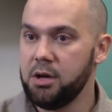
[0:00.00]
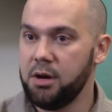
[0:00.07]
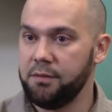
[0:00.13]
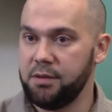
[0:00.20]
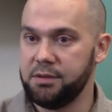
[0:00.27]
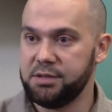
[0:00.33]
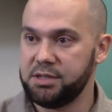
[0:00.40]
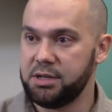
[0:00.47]
of
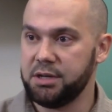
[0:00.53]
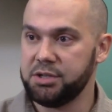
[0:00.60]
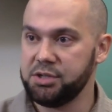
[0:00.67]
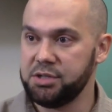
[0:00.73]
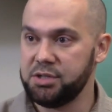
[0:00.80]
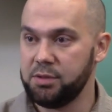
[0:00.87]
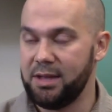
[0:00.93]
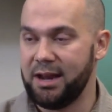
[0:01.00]
the
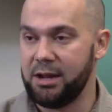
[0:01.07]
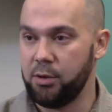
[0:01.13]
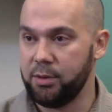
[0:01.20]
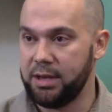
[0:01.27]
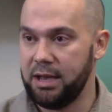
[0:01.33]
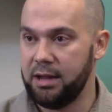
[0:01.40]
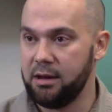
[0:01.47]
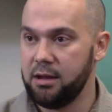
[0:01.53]
discussion so that I don't
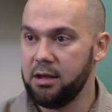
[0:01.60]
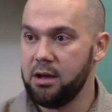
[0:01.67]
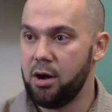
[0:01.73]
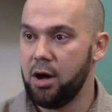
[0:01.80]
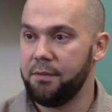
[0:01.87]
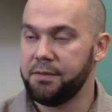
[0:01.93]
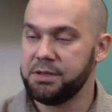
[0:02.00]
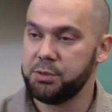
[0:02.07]
get
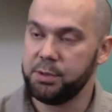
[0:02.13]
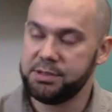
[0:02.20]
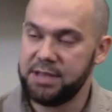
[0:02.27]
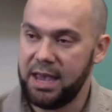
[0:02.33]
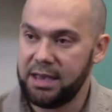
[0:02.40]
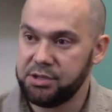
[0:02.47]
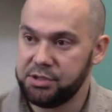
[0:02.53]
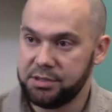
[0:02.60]
off into a
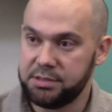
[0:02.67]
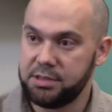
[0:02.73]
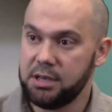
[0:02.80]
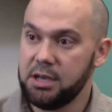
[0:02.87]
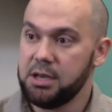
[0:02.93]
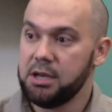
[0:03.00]
tangent.